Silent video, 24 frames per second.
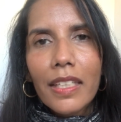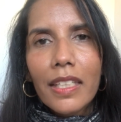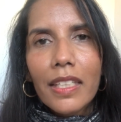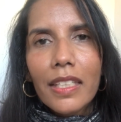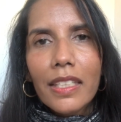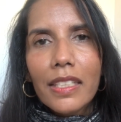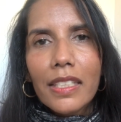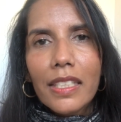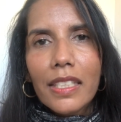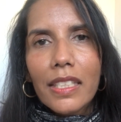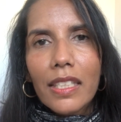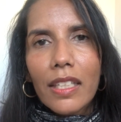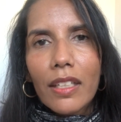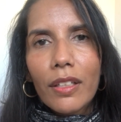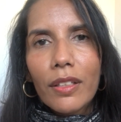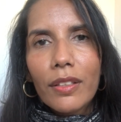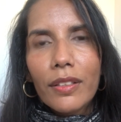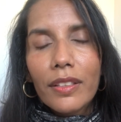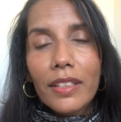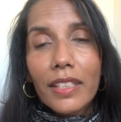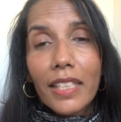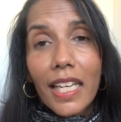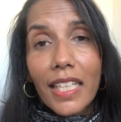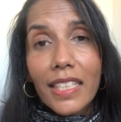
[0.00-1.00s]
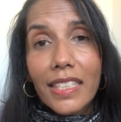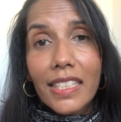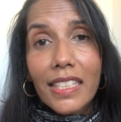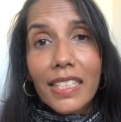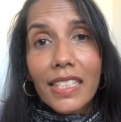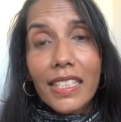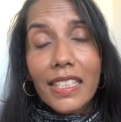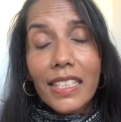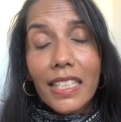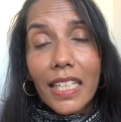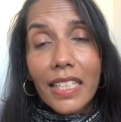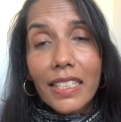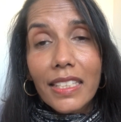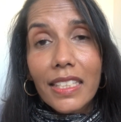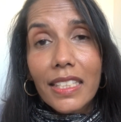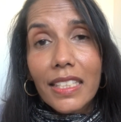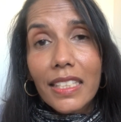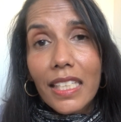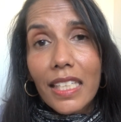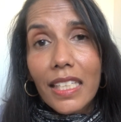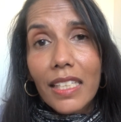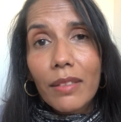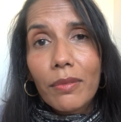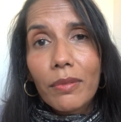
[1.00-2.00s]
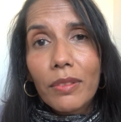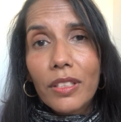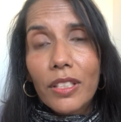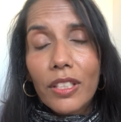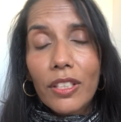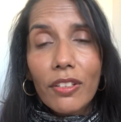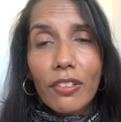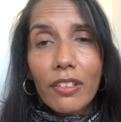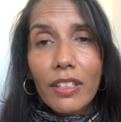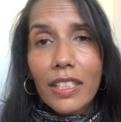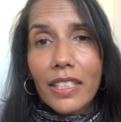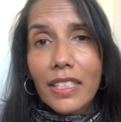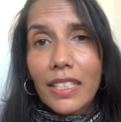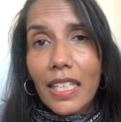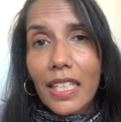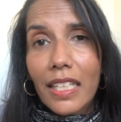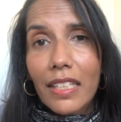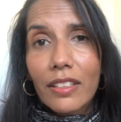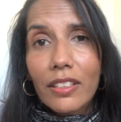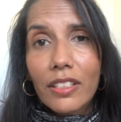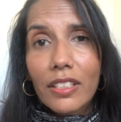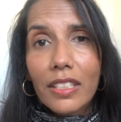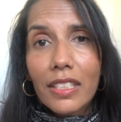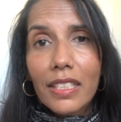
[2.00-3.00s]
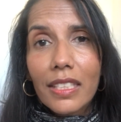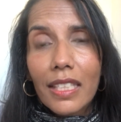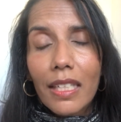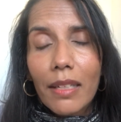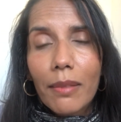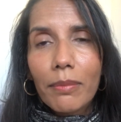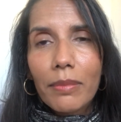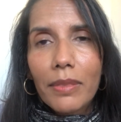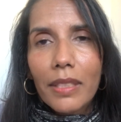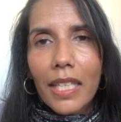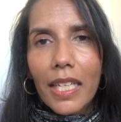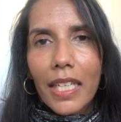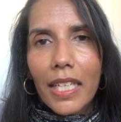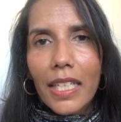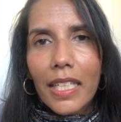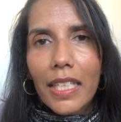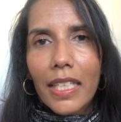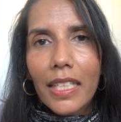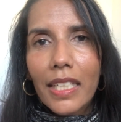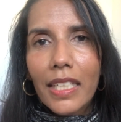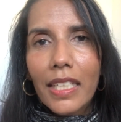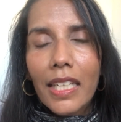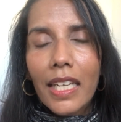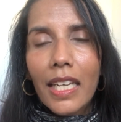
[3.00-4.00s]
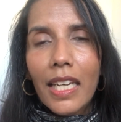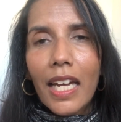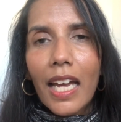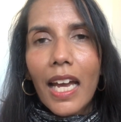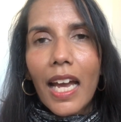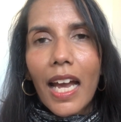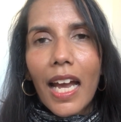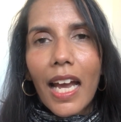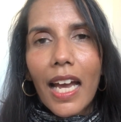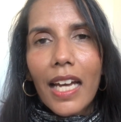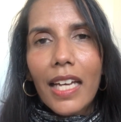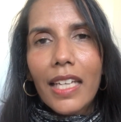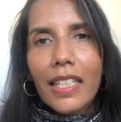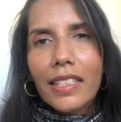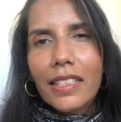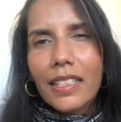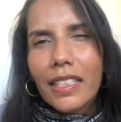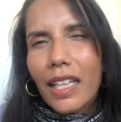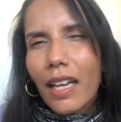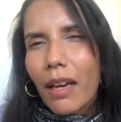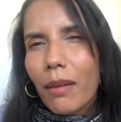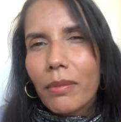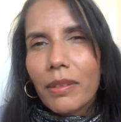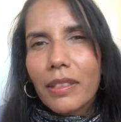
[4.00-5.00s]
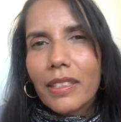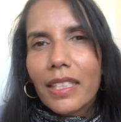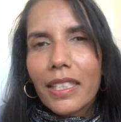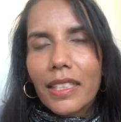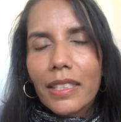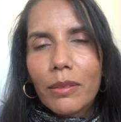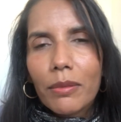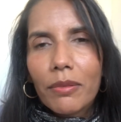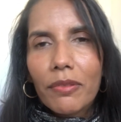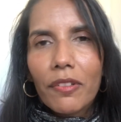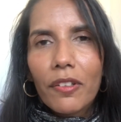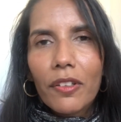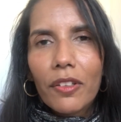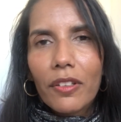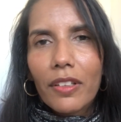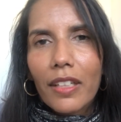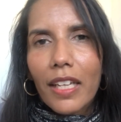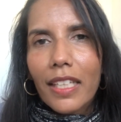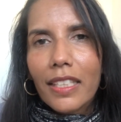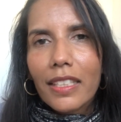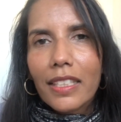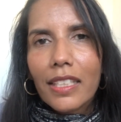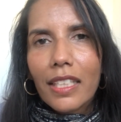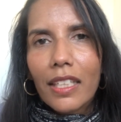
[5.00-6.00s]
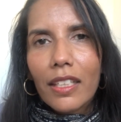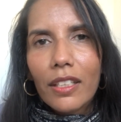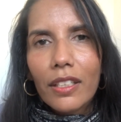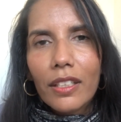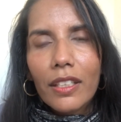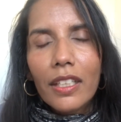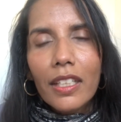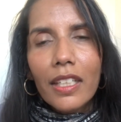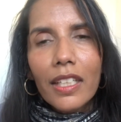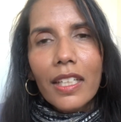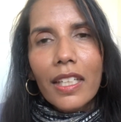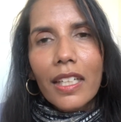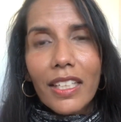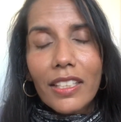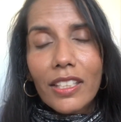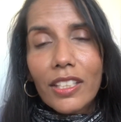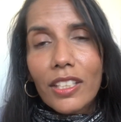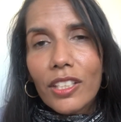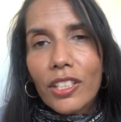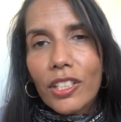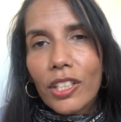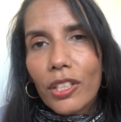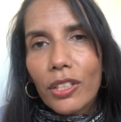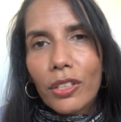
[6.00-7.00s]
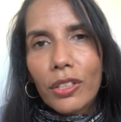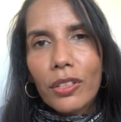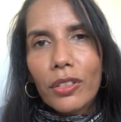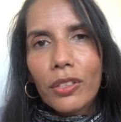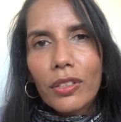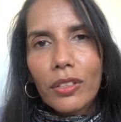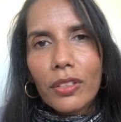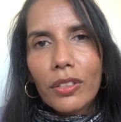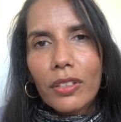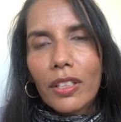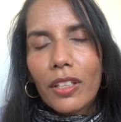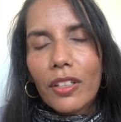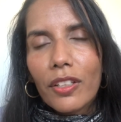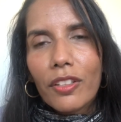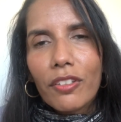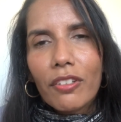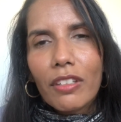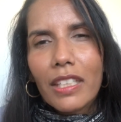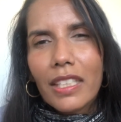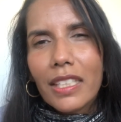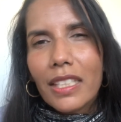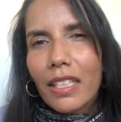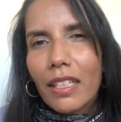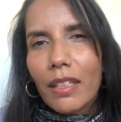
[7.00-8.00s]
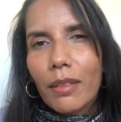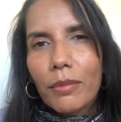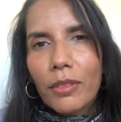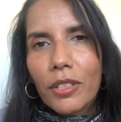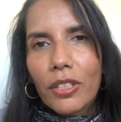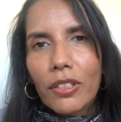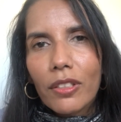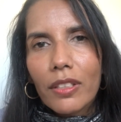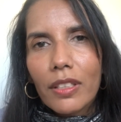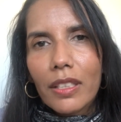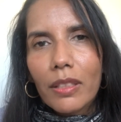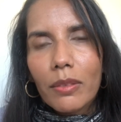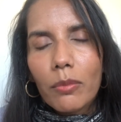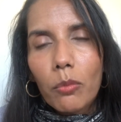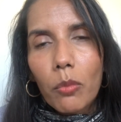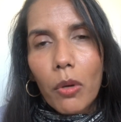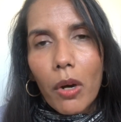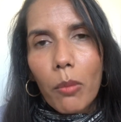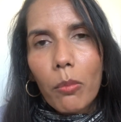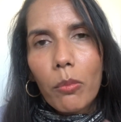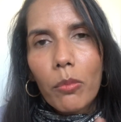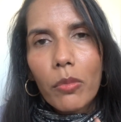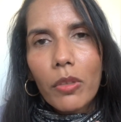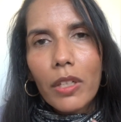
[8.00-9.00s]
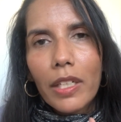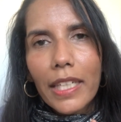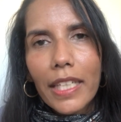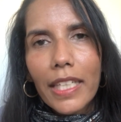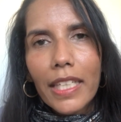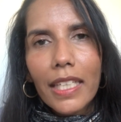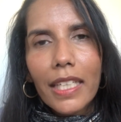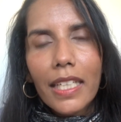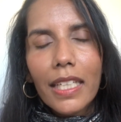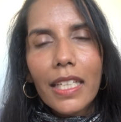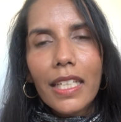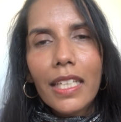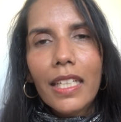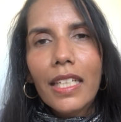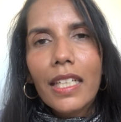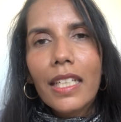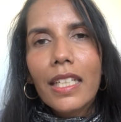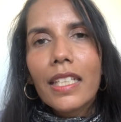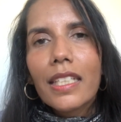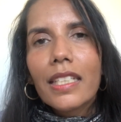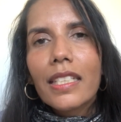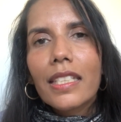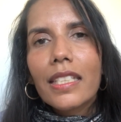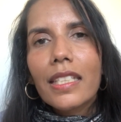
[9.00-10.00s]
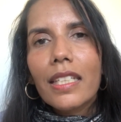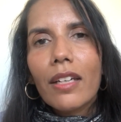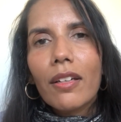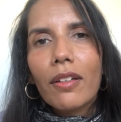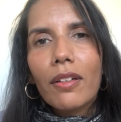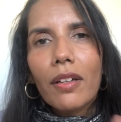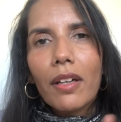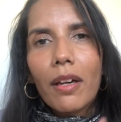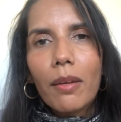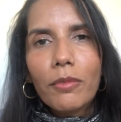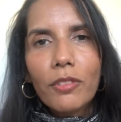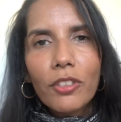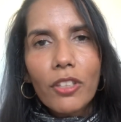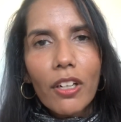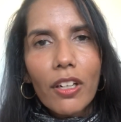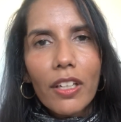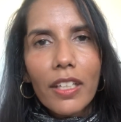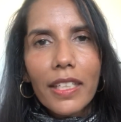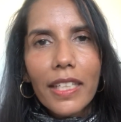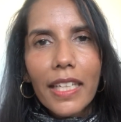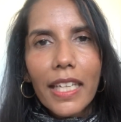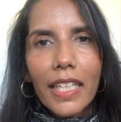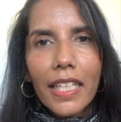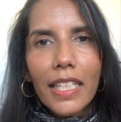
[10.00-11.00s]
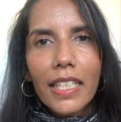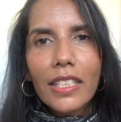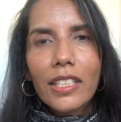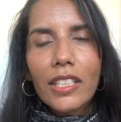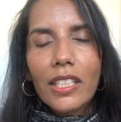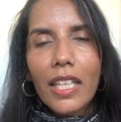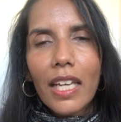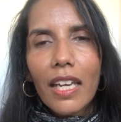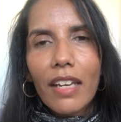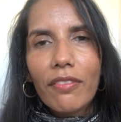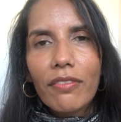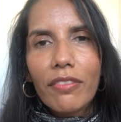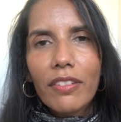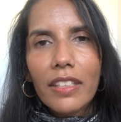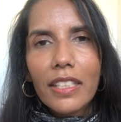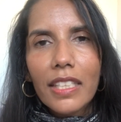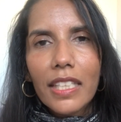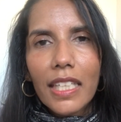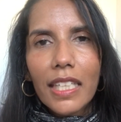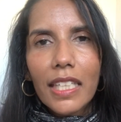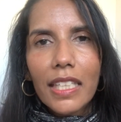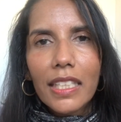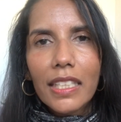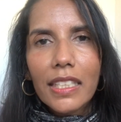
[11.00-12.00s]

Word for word: So yes, yesterday was a three thousand step day and a couple of days before that. So that's two or three times during one week, so I'm trying to get it to every day.